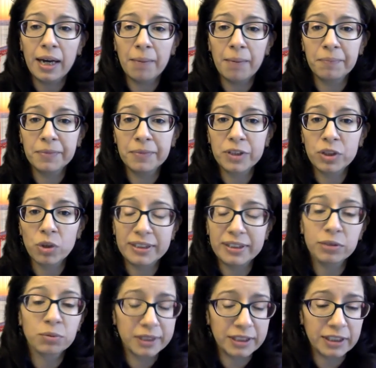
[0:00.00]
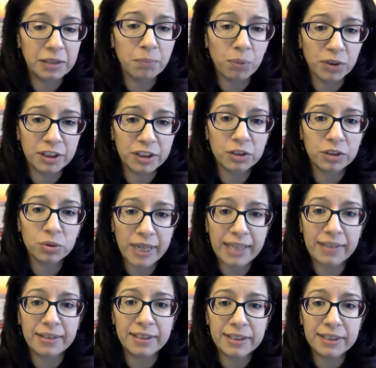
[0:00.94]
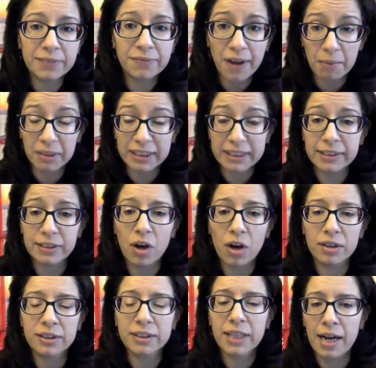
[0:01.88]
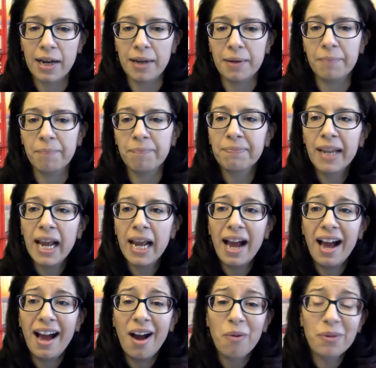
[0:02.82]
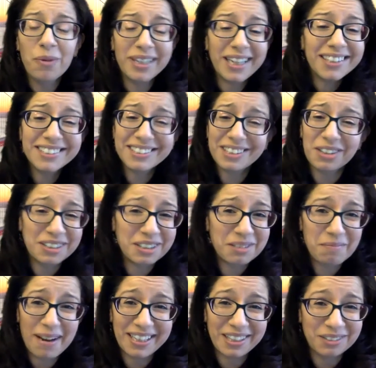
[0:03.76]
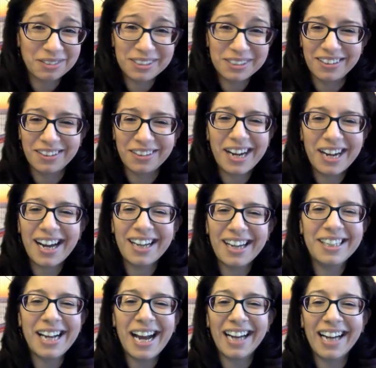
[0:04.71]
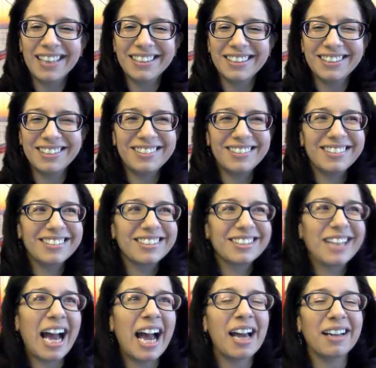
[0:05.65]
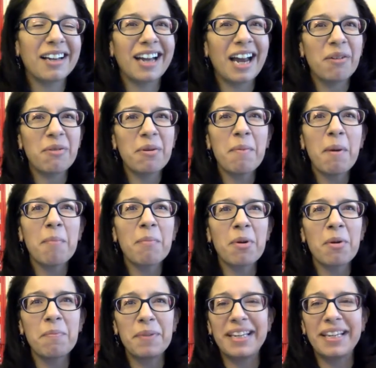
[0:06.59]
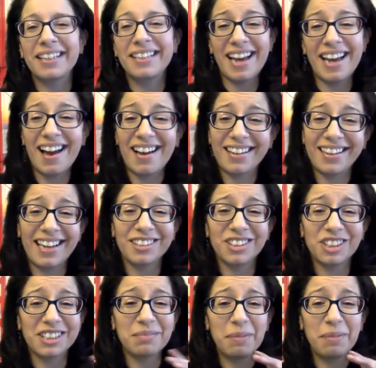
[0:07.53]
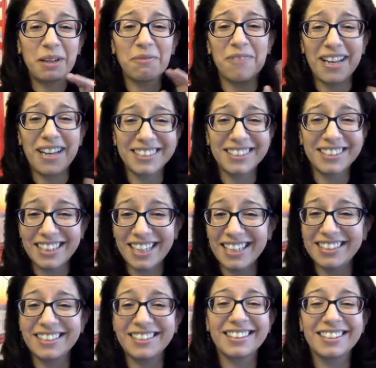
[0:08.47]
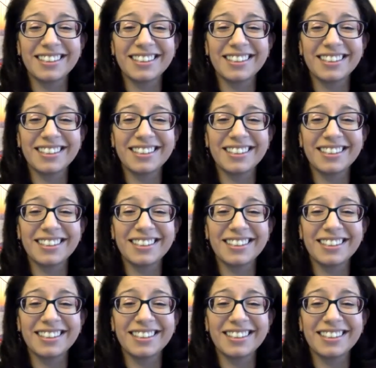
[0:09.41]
So it's really important to get these families on time. when I started my career, I remember being young and just being fascinated,